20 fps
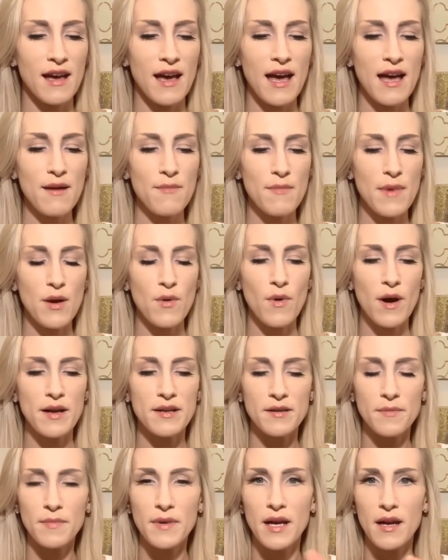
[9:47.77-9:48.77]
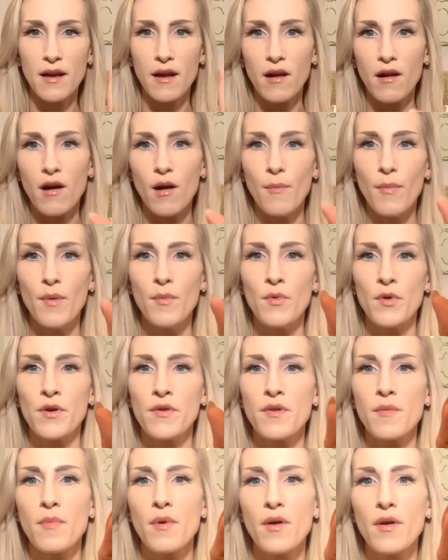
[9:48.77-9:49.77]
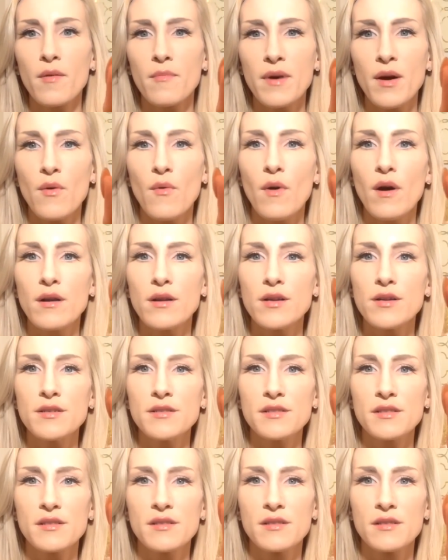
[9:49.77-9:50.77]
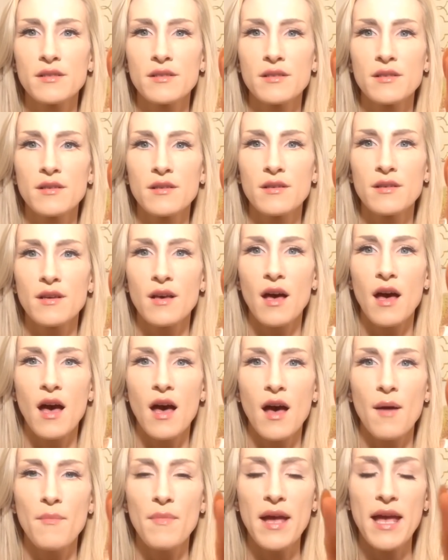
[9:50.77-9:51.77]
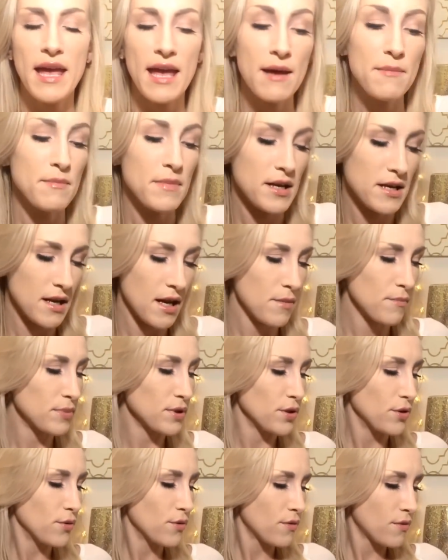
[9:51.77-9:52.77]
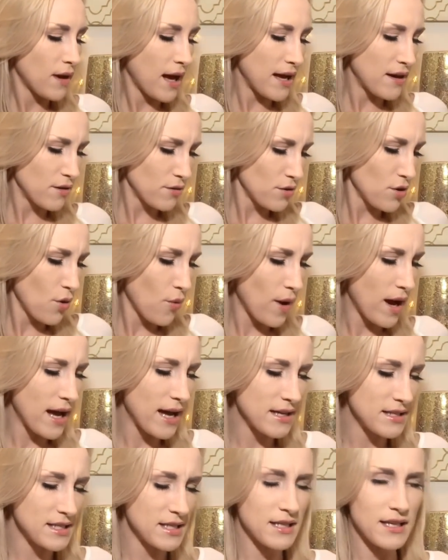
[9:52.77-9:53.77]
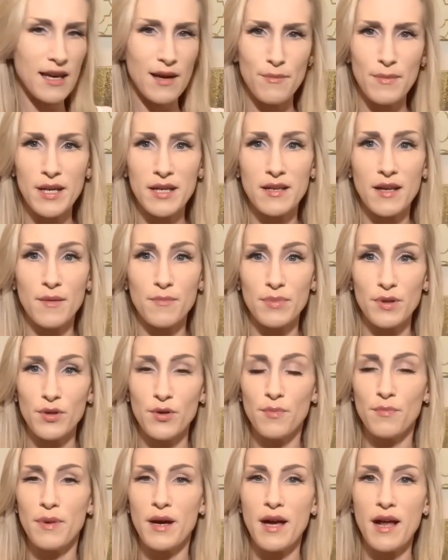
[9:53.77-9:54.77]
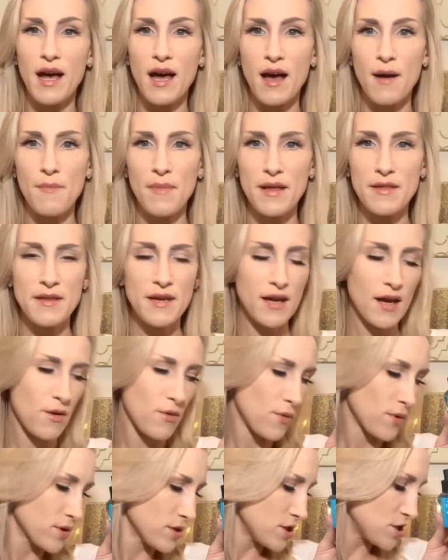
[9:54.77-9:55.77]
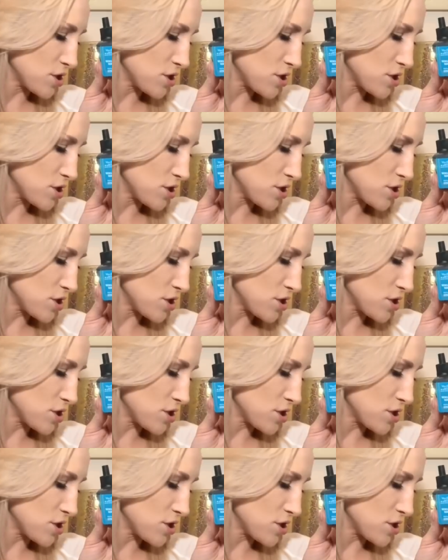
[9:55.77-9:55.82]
I may wind up getting a couple more of the bergamot waters um, and midnight blue. I don't know why I didn't get midnight blue, but um, I think I really